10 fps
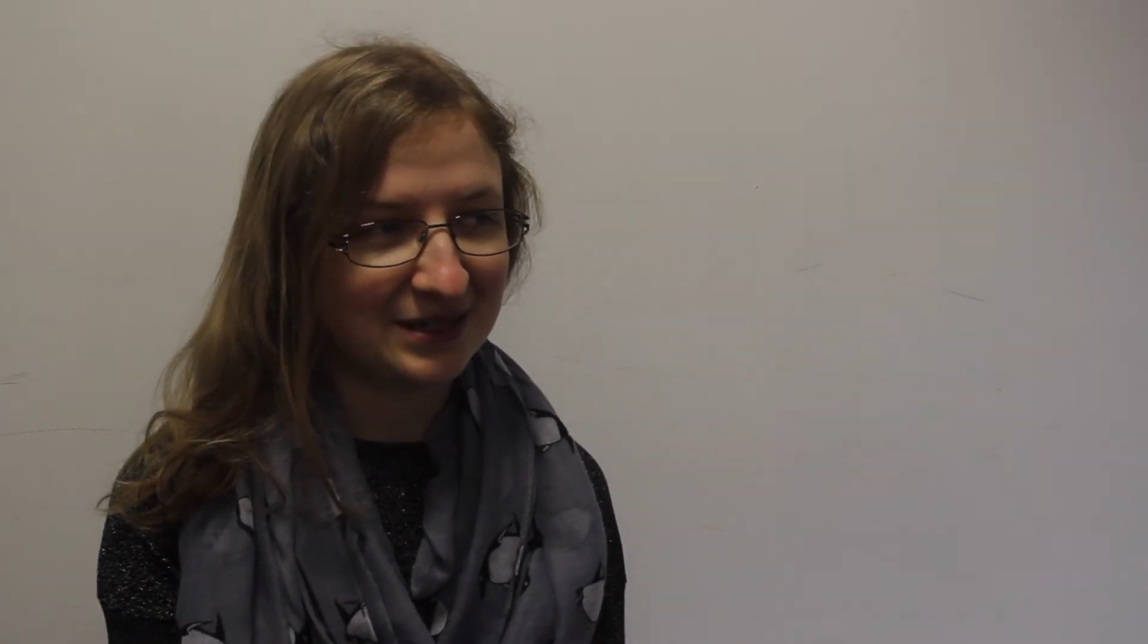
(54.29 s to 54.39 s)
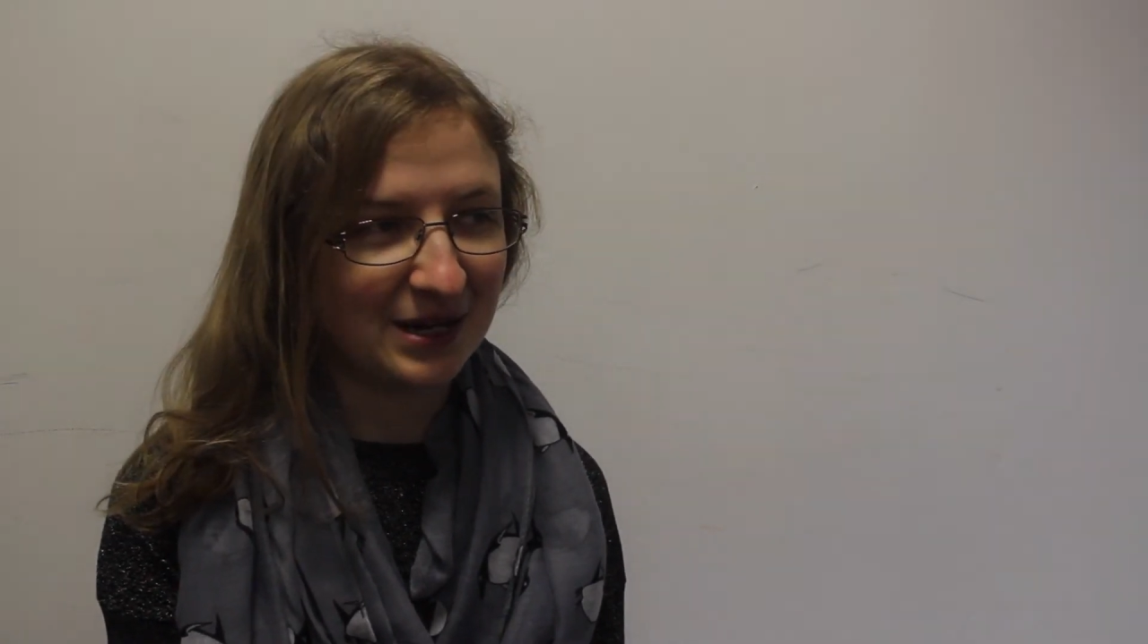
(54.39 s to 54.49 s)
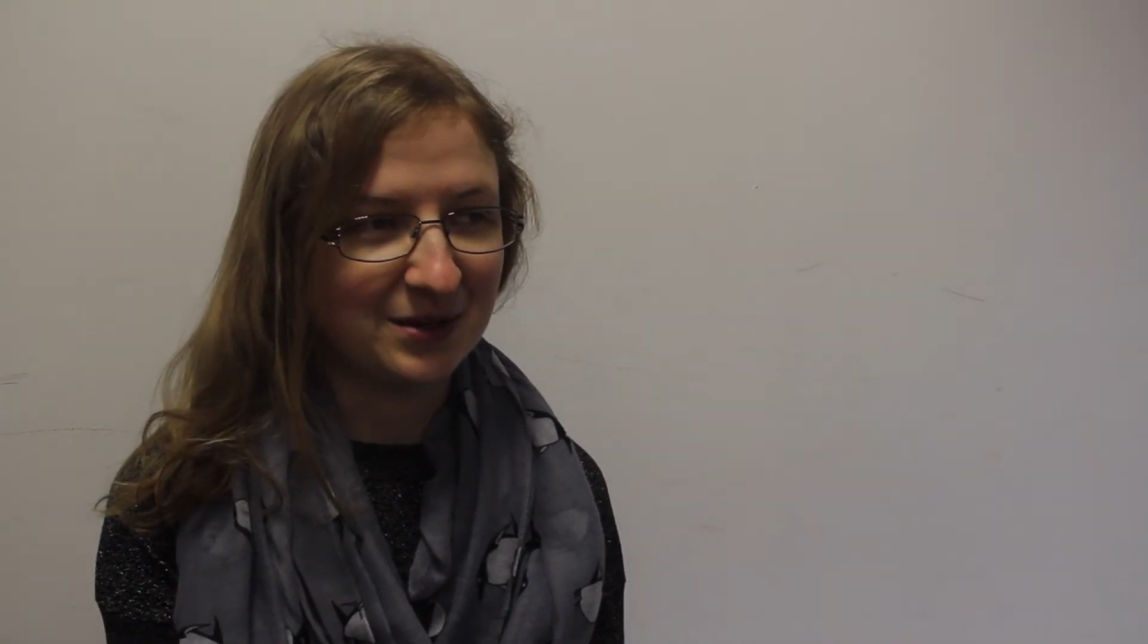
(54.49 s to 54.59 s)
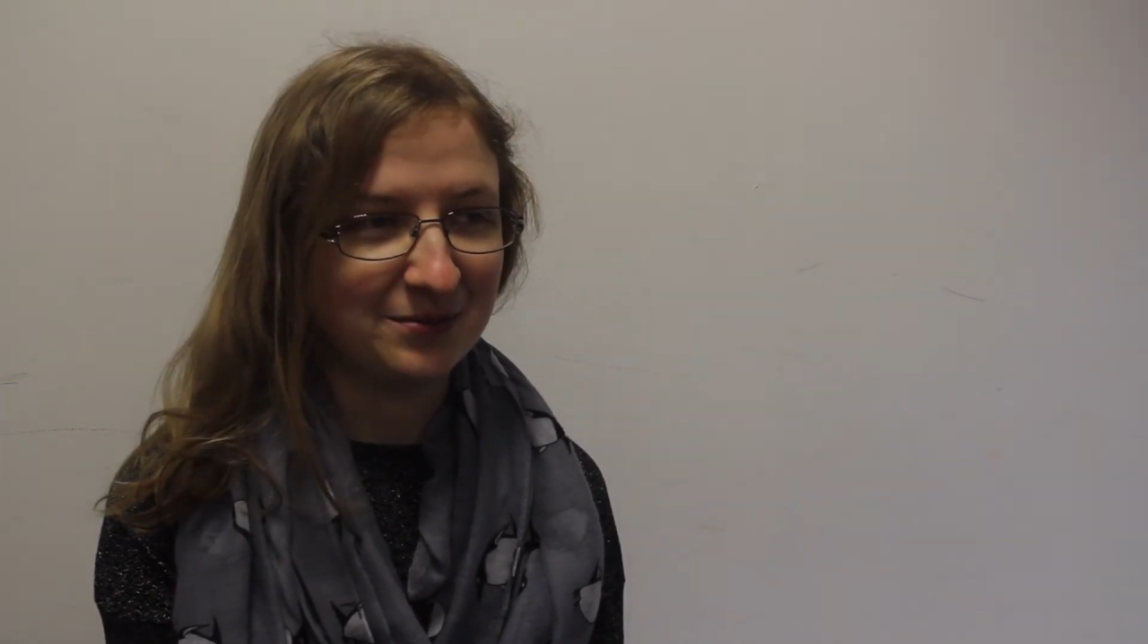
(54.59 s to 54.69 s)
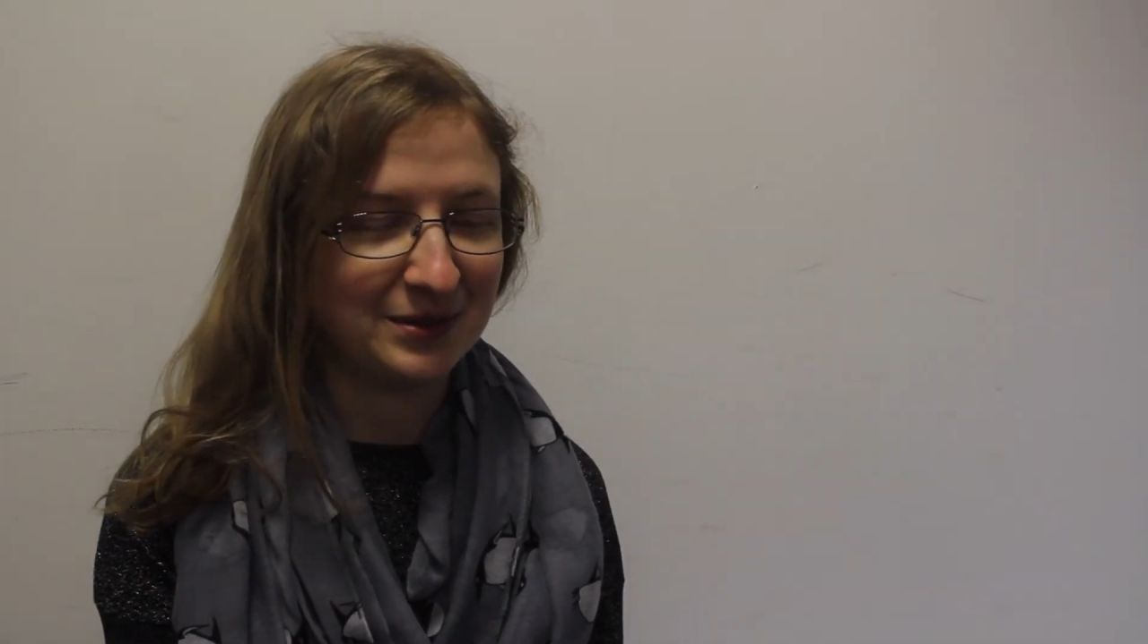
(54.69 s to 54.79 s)

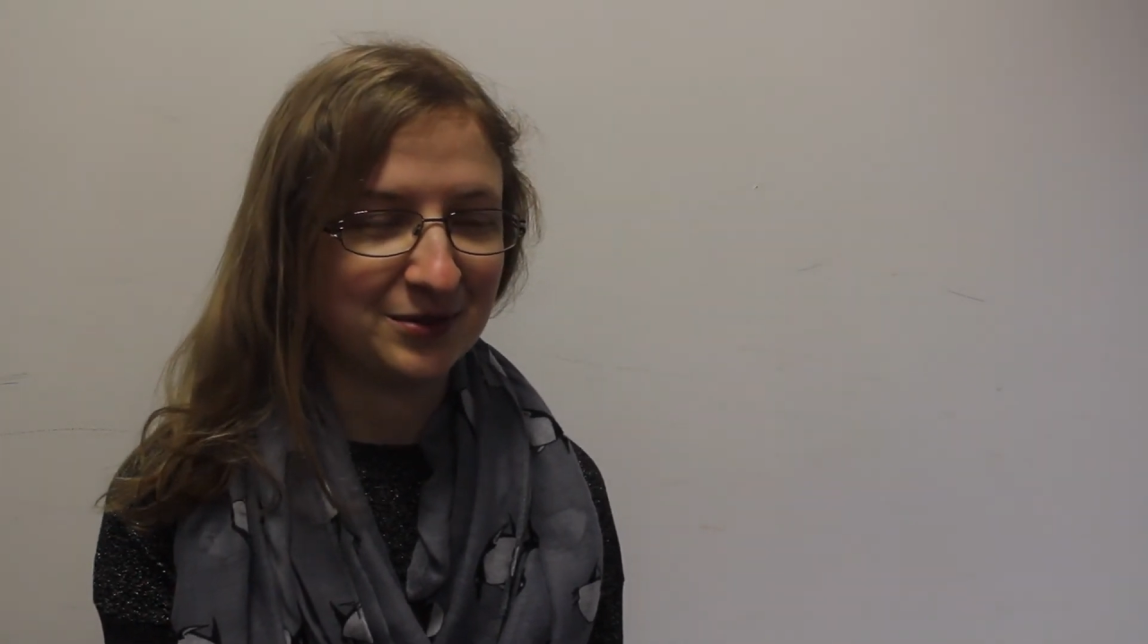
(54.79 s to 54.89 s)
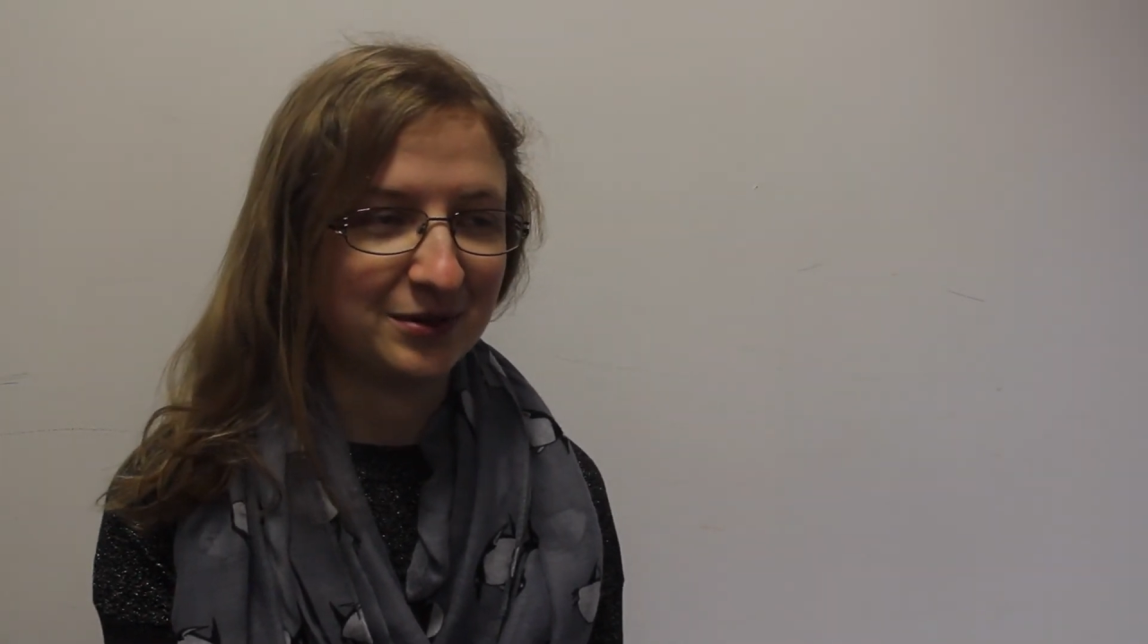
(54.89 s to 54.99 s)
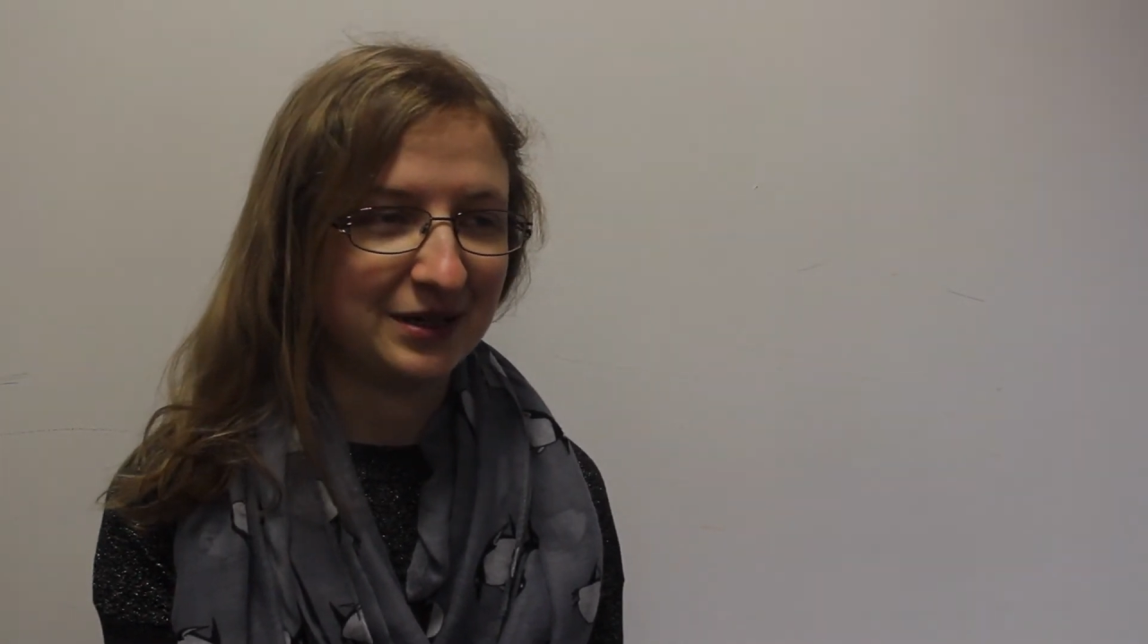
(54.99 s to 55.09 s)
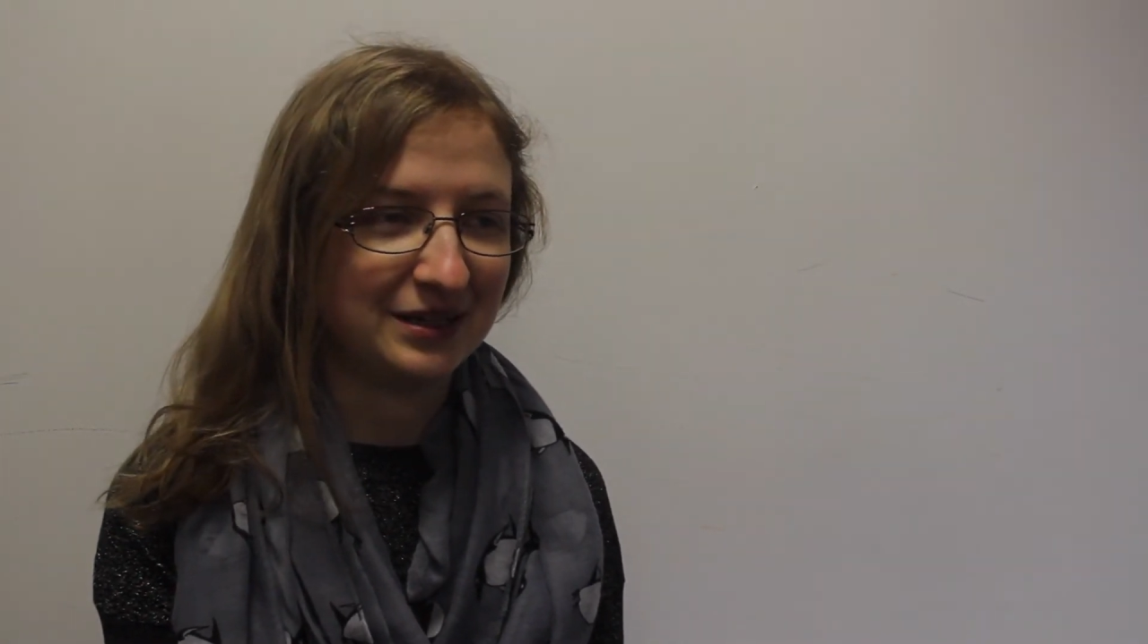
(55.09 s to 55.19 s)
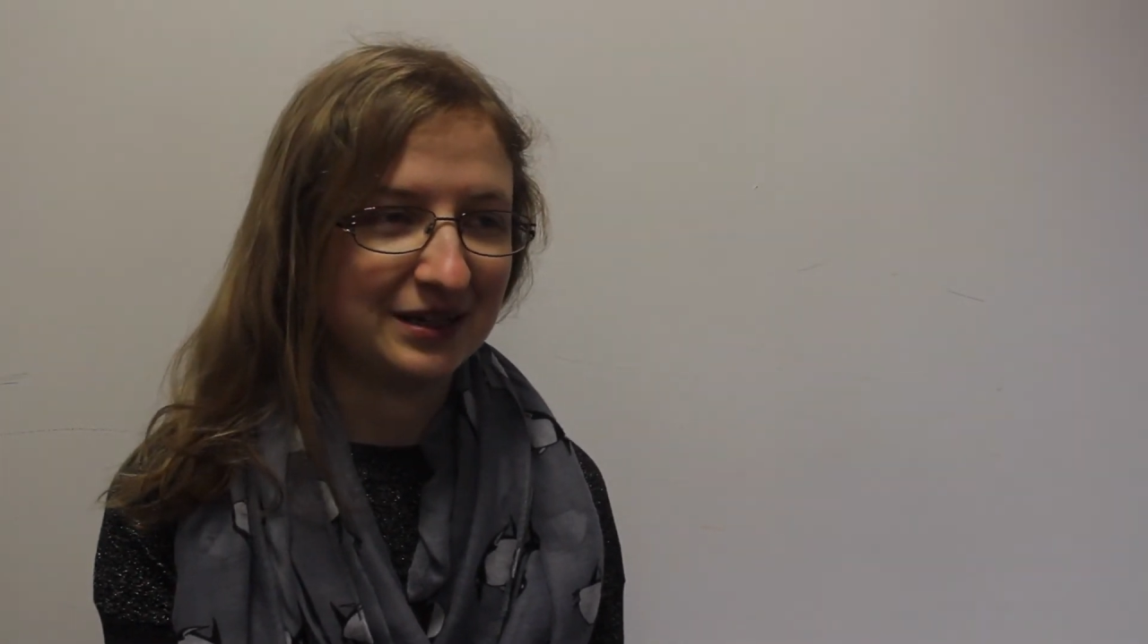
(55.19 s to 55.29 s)
time
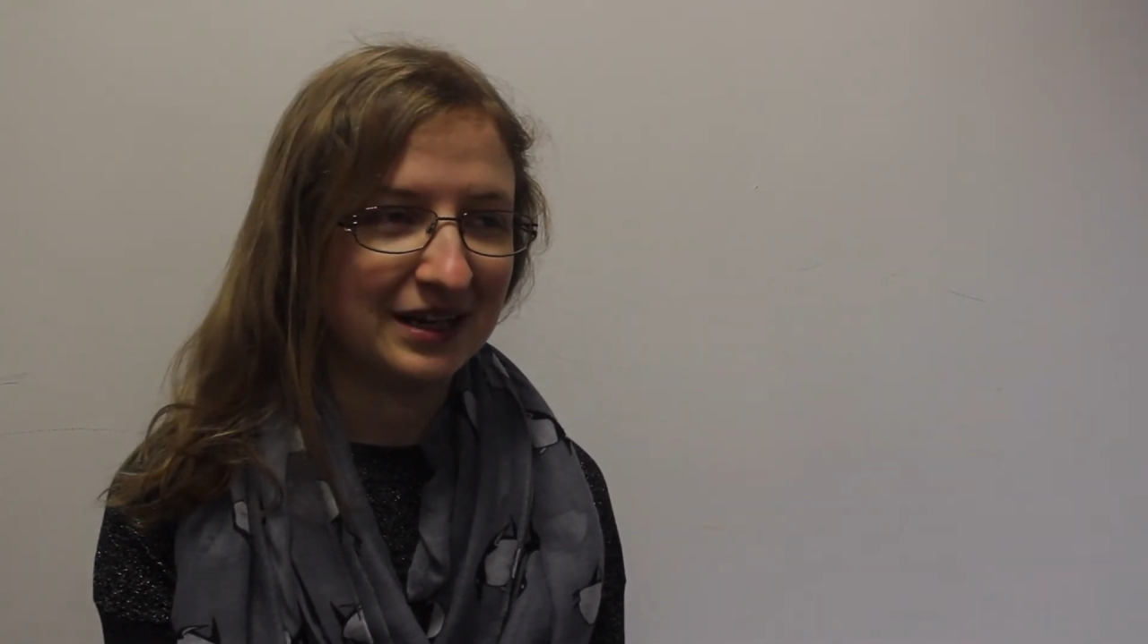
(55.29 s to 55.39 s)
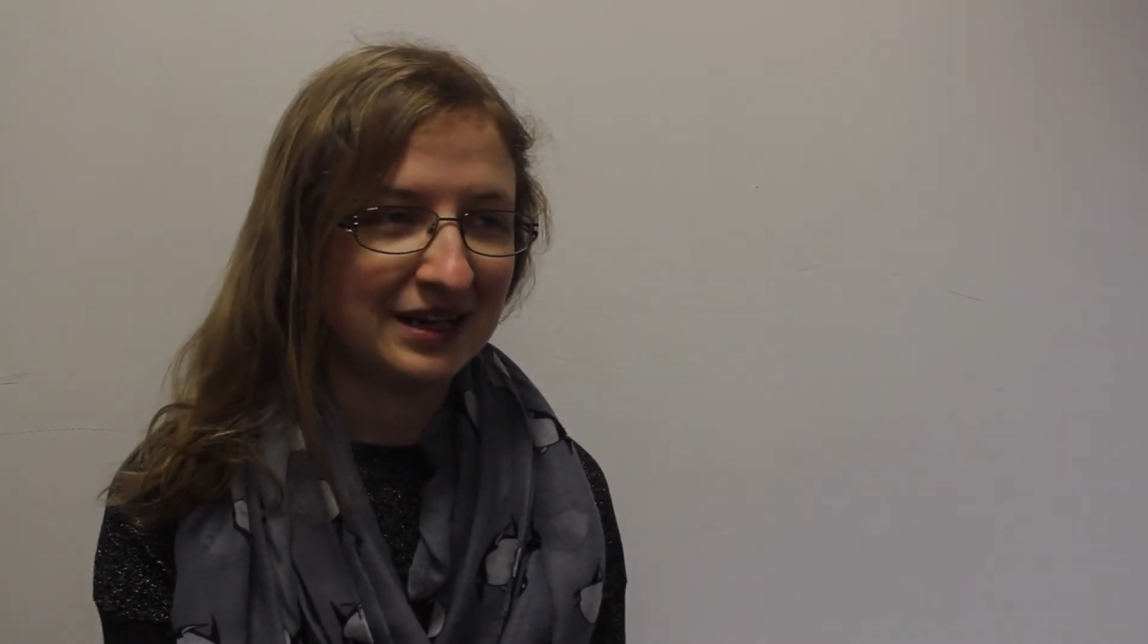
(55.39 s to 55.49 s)
between